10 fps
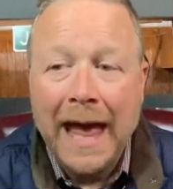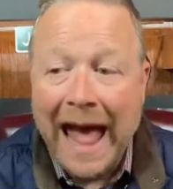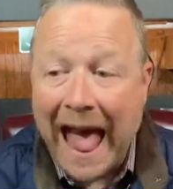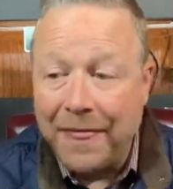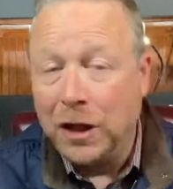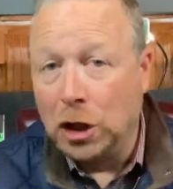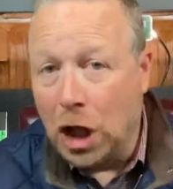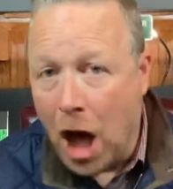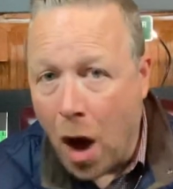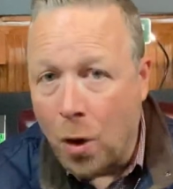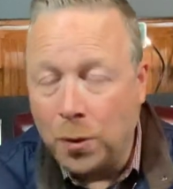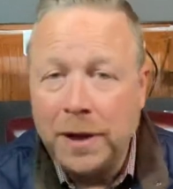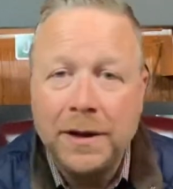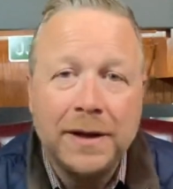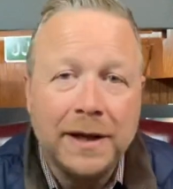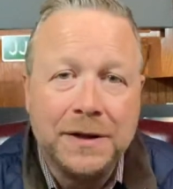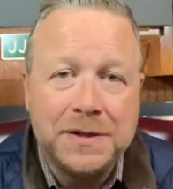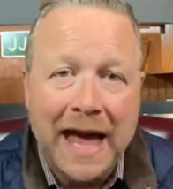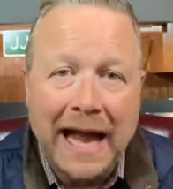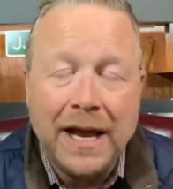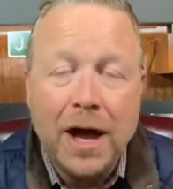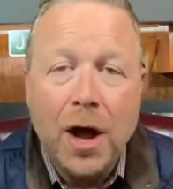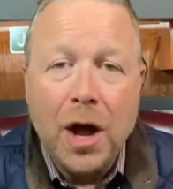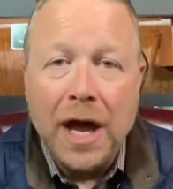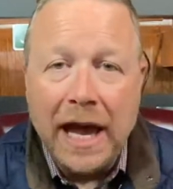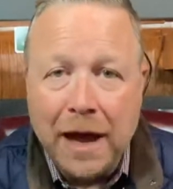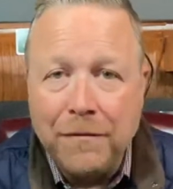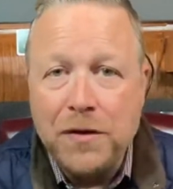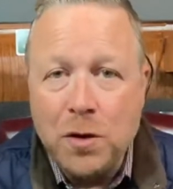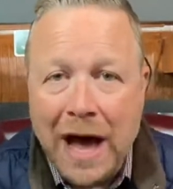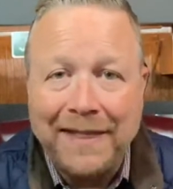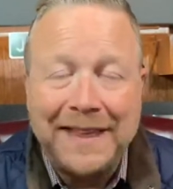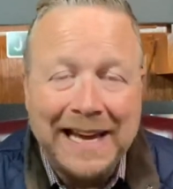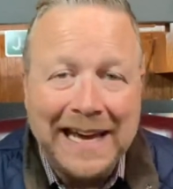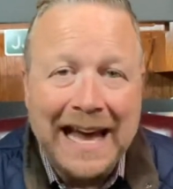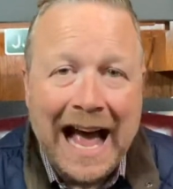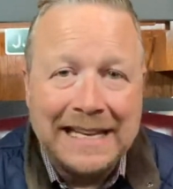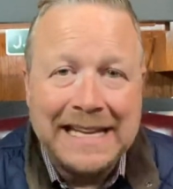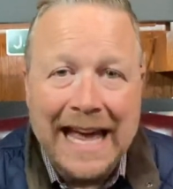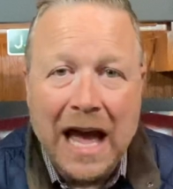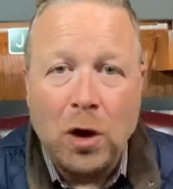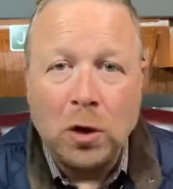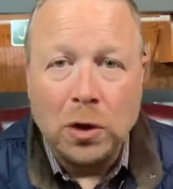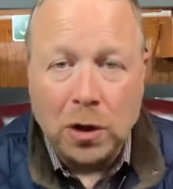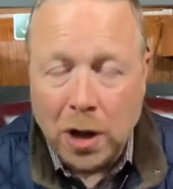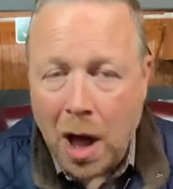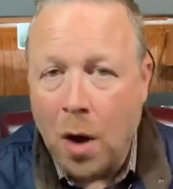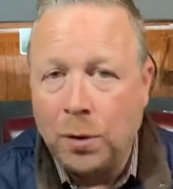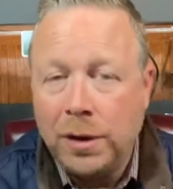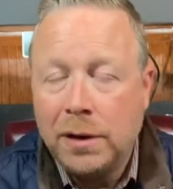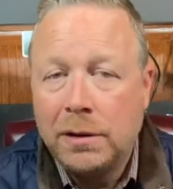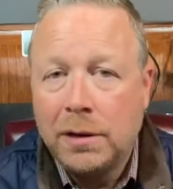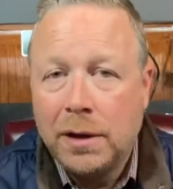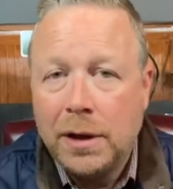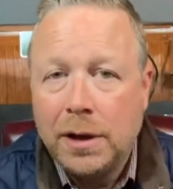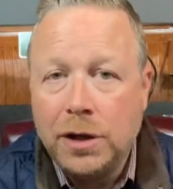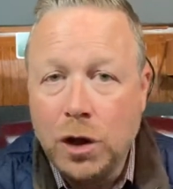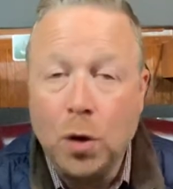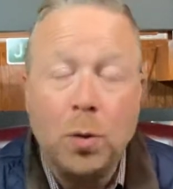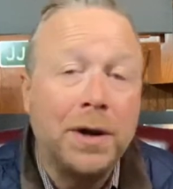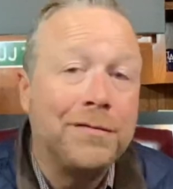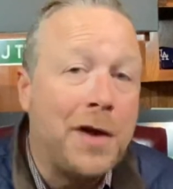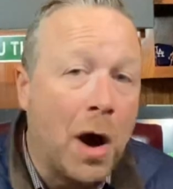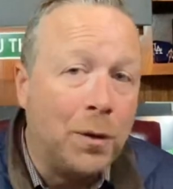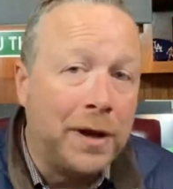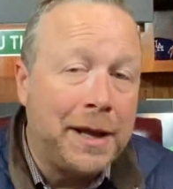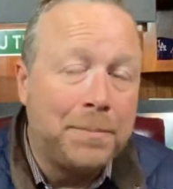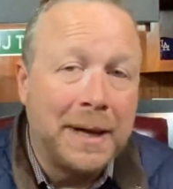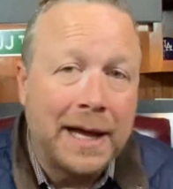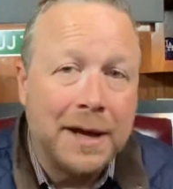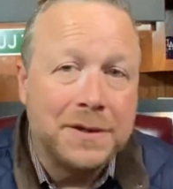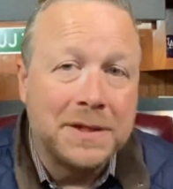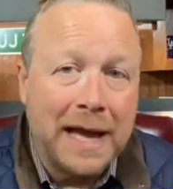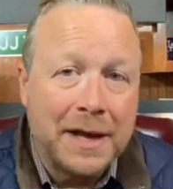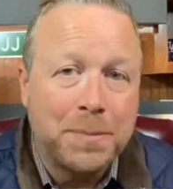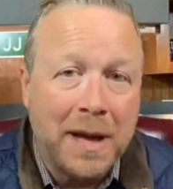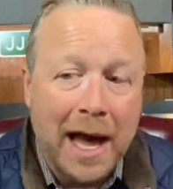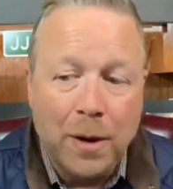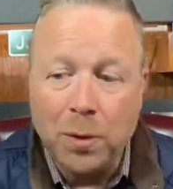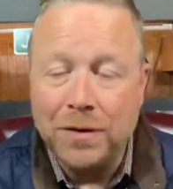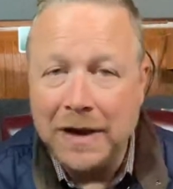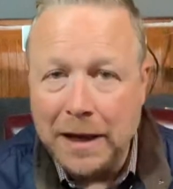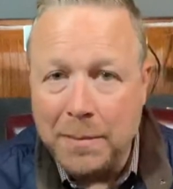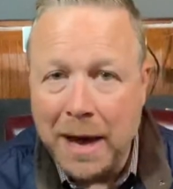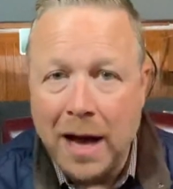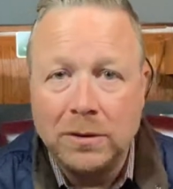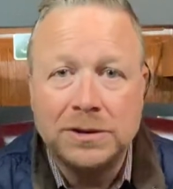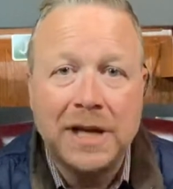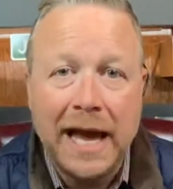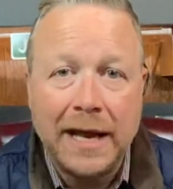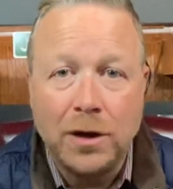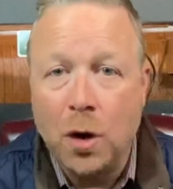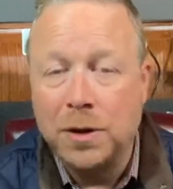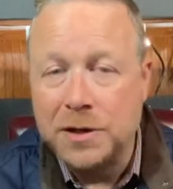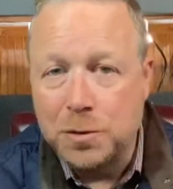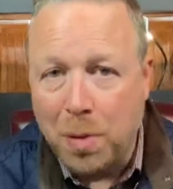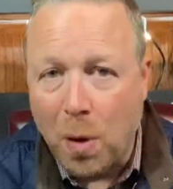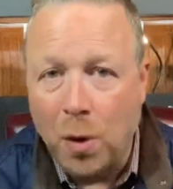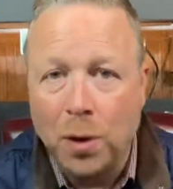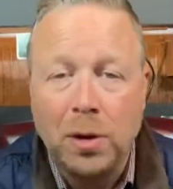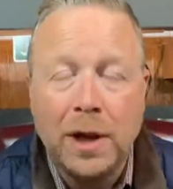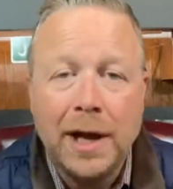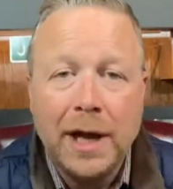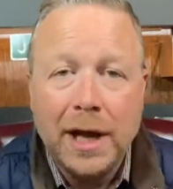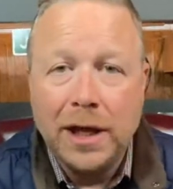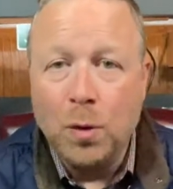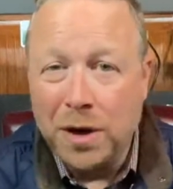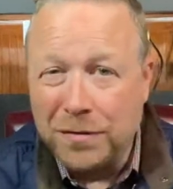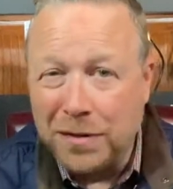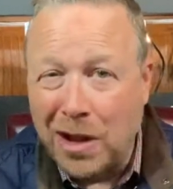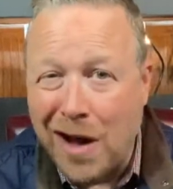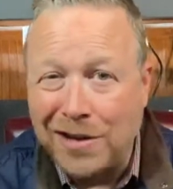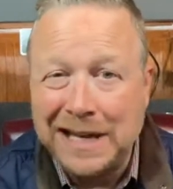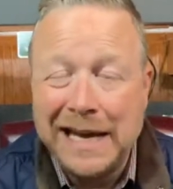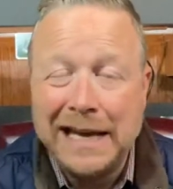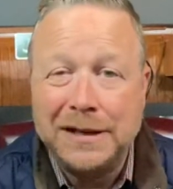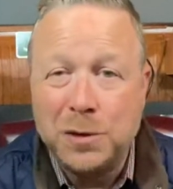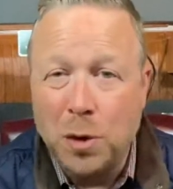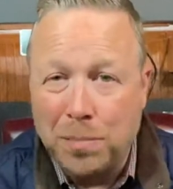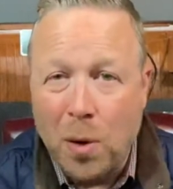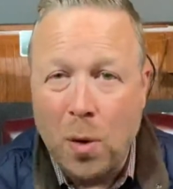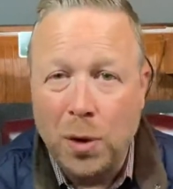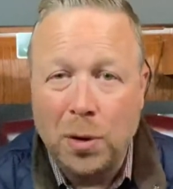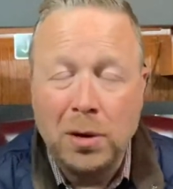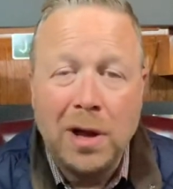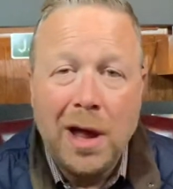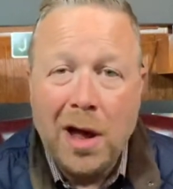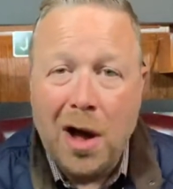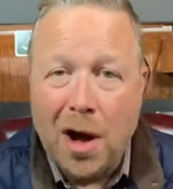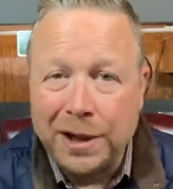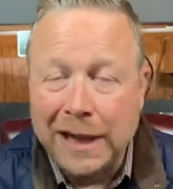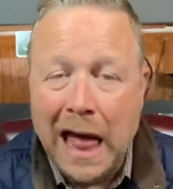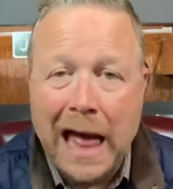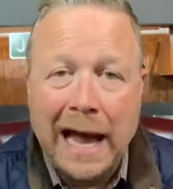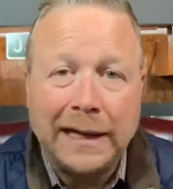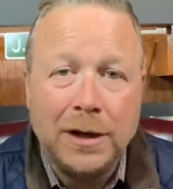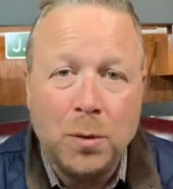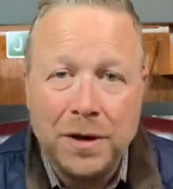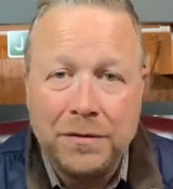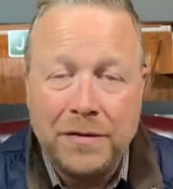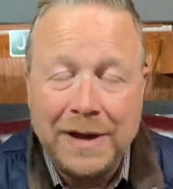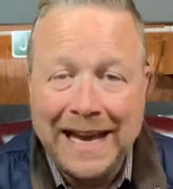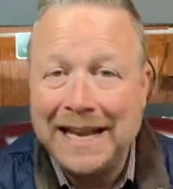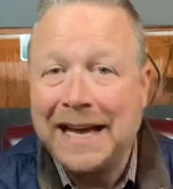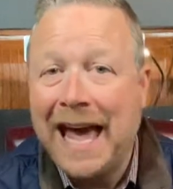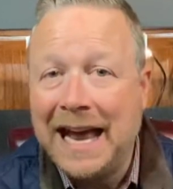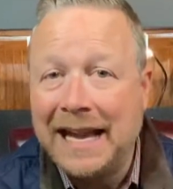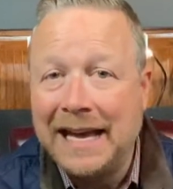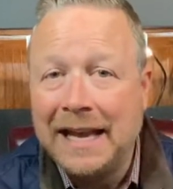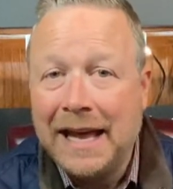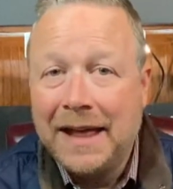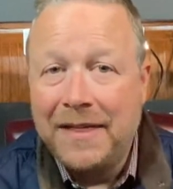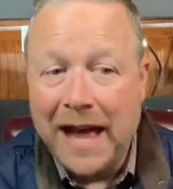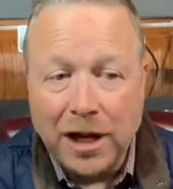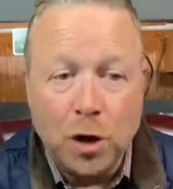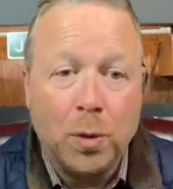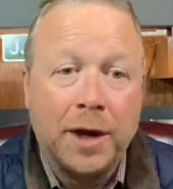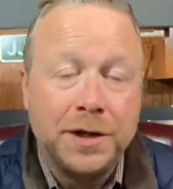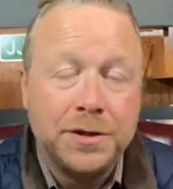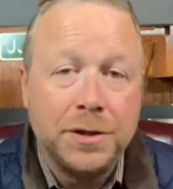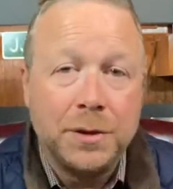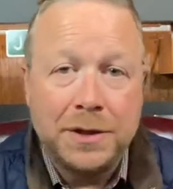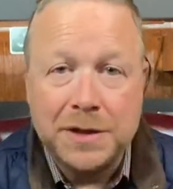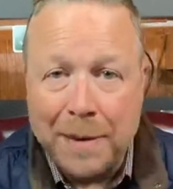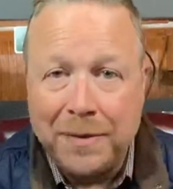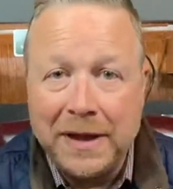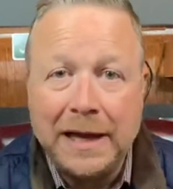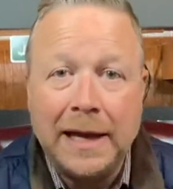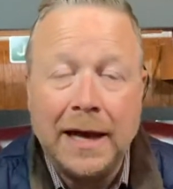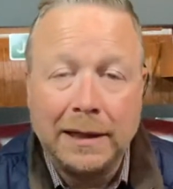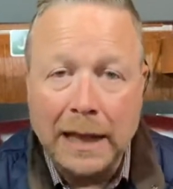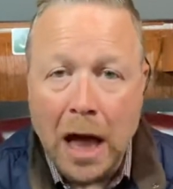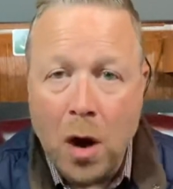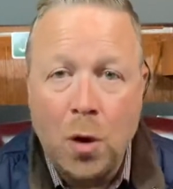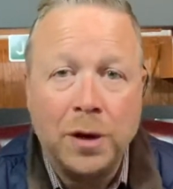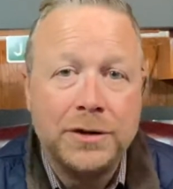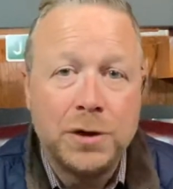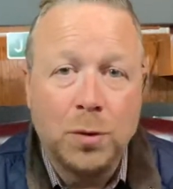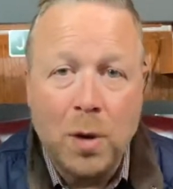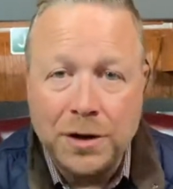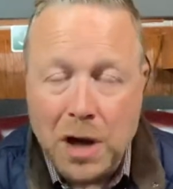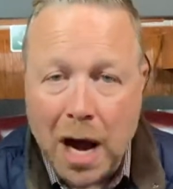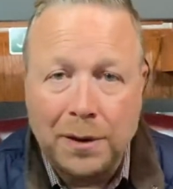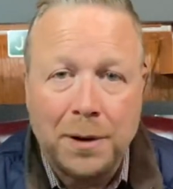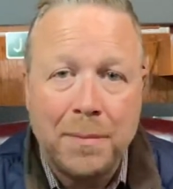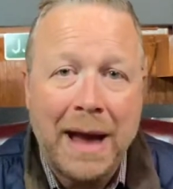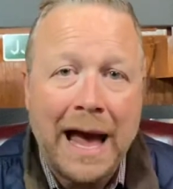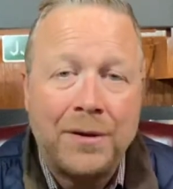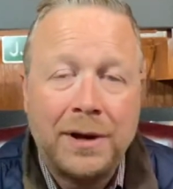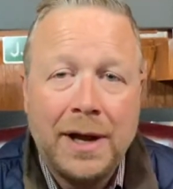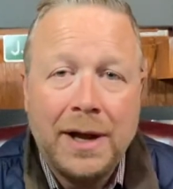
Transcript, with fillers: and the loan is that if you got the EIDL loan, you would have known it because the SBA would have emailed, said, go to this portal. You would have logged in to a portal online. You would have indicated that you wanted to accept the loan and to what dollar amount.